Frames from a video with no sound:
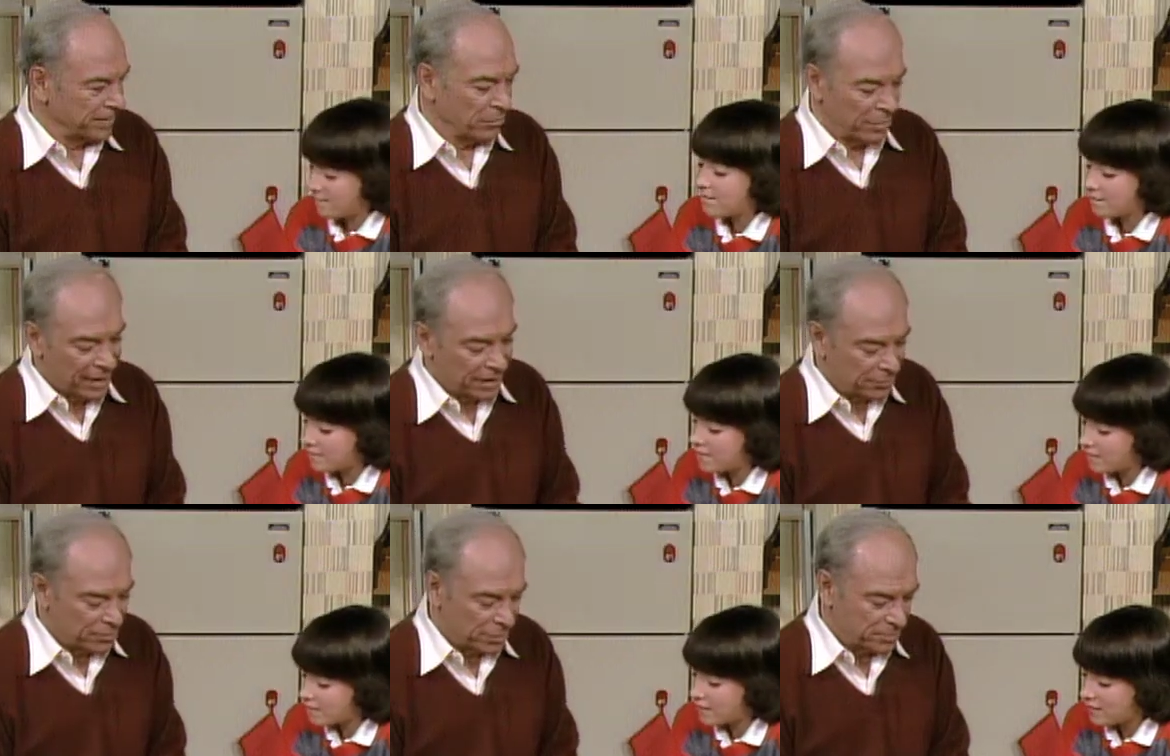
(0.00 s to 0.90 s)
Speaker 1: And black
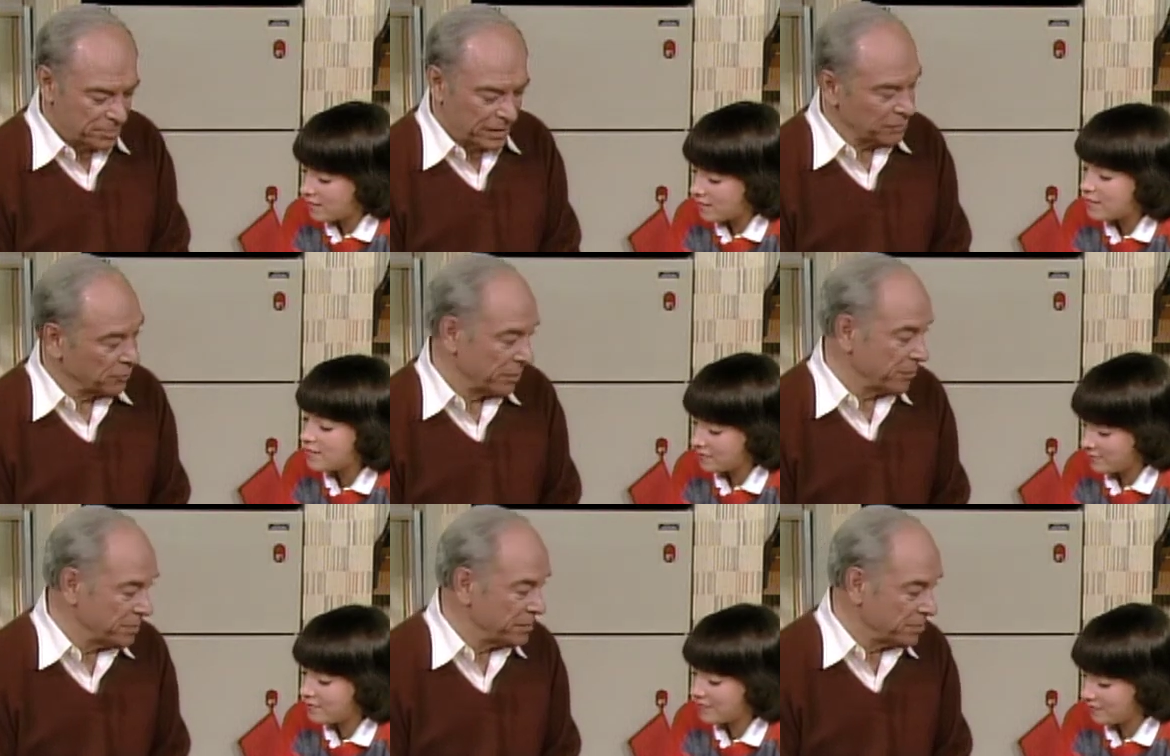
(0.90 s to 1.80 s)
absorbs it. That's one of the
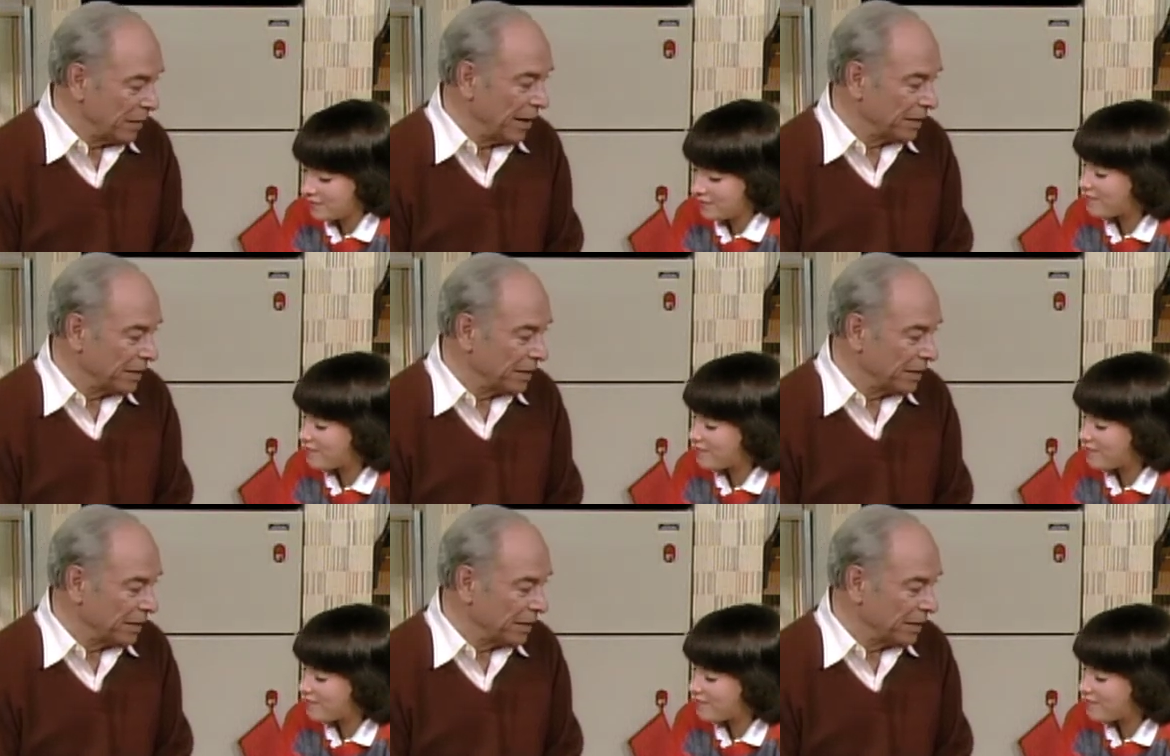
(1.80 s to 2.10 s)
reasons it's black,